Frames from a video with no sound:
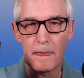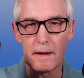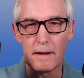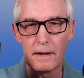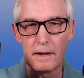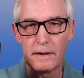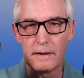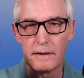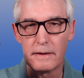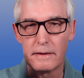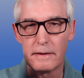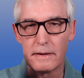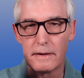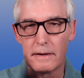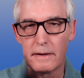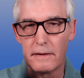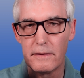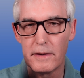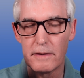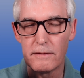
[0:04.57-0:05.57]
and
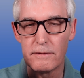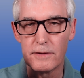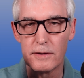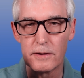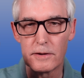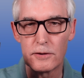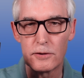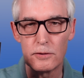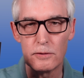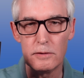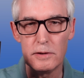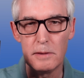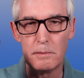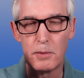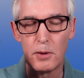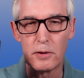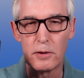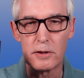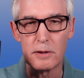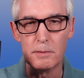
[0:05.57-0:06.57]
their first truly
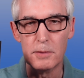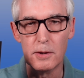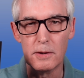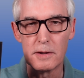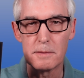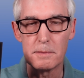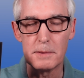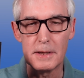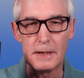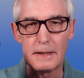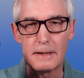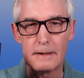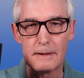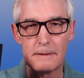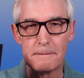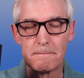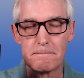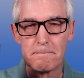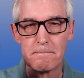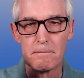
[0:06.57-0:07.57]
portable speaker.